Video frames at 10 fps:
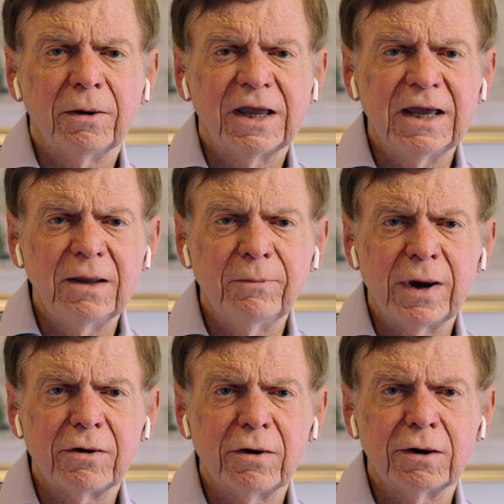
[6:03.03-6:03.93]
getting
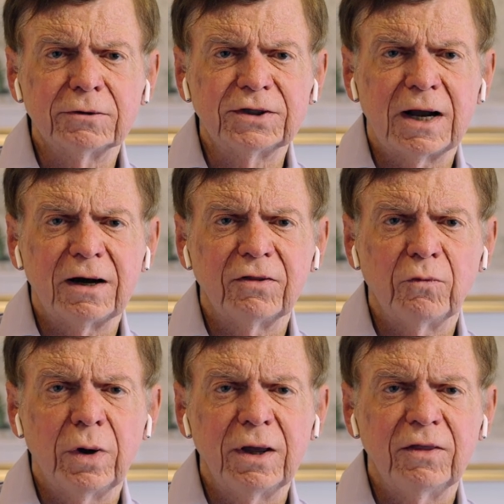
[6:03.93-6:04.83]
barriers out of the
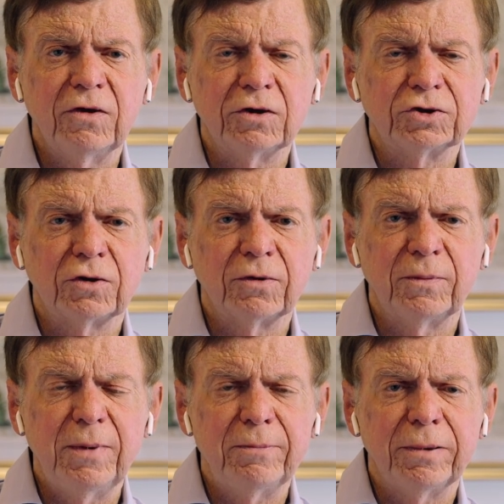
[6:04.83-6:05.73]
way so
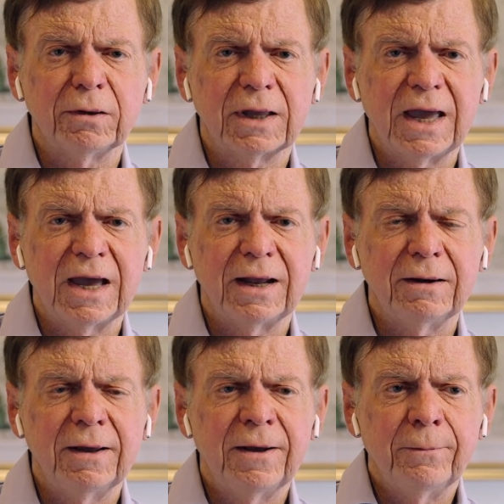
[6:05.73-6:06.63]
that people
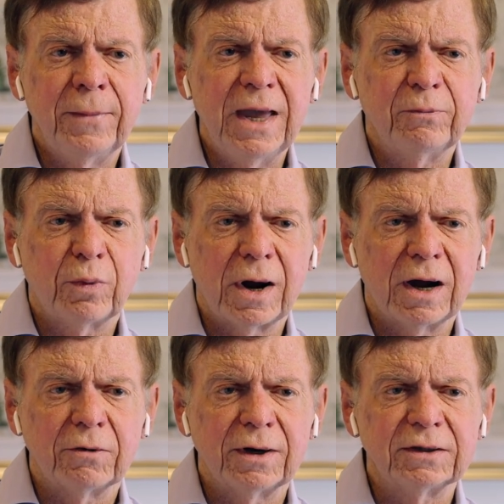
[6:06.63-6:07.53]
can make
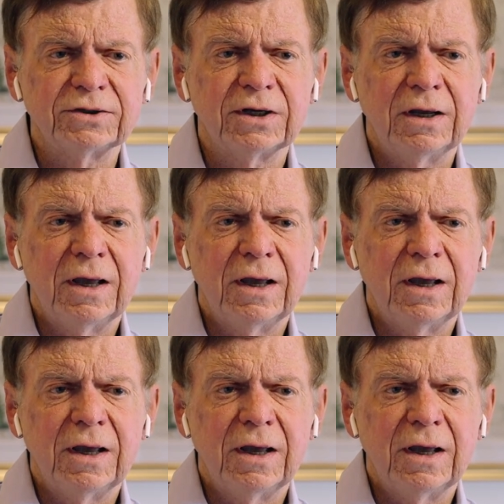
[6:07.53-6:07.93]
progress,